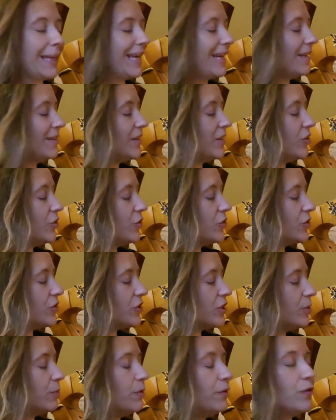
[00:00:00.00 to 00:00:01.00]
Then you're just
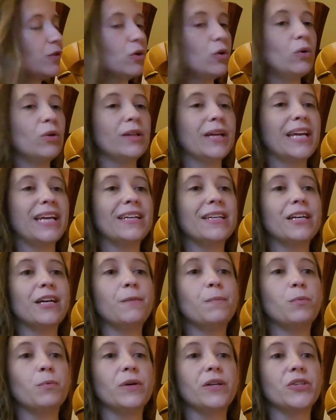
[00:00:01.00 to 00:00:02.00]
going to move your whole hand
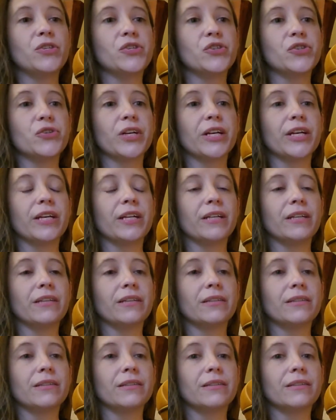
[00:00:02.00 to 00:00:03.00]
up 1 string.
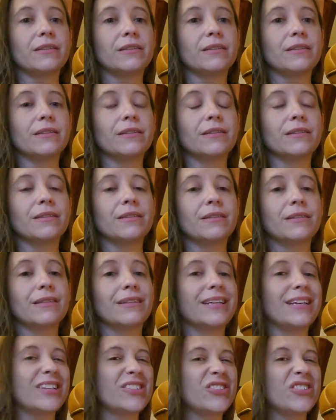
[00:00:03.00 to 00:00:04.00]

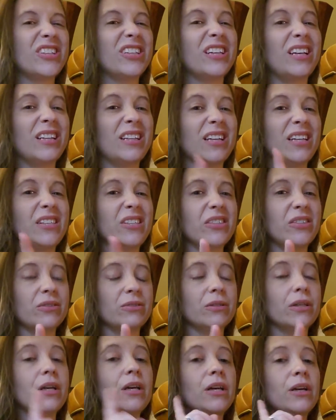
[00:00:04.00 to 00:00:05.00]
Actually, I lied to you.
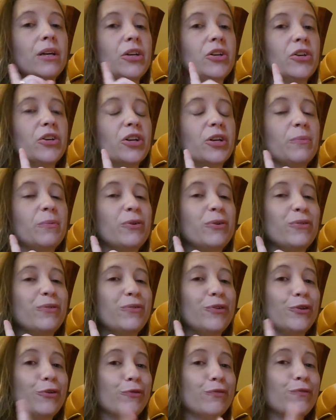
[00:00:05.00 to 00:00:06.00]
You're going to move
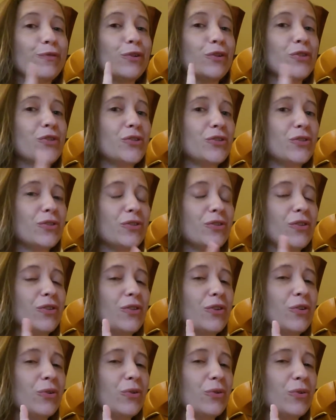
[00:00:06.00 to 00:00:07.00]
your 4th,
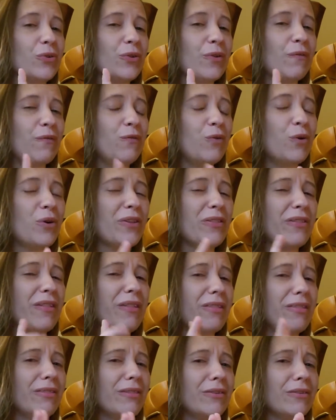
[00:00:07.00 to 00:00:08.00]

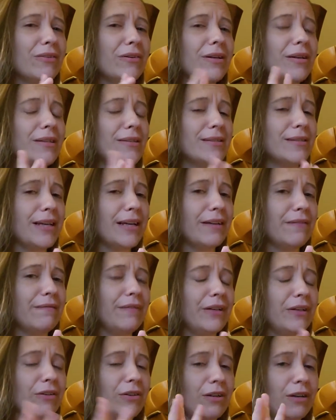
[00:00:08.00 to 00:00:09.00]
3rd, and 2nd
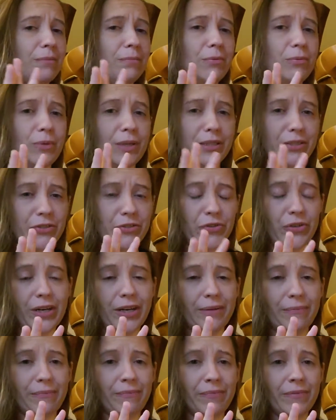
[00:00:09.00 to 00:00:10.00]
finger up 1
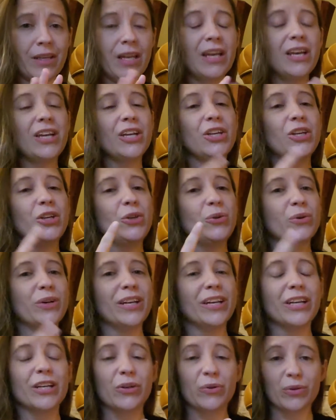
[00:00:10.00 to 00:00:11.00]
string. You can
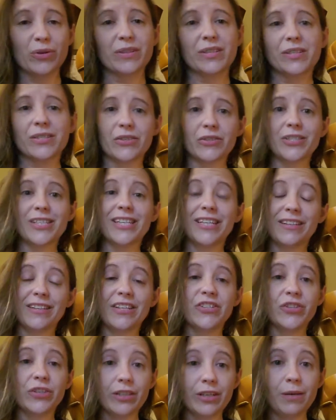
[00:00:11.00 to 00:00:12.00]
ignore this
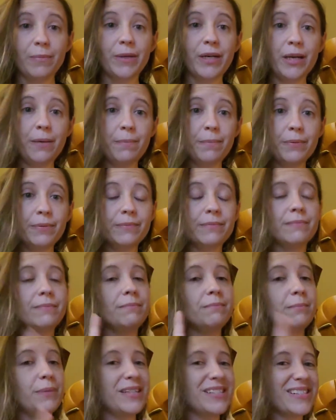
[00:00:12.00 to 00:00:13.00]
articulation coming up,
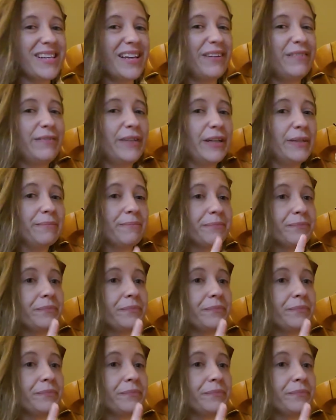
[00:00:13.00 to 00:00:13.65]
but it's kind of fun.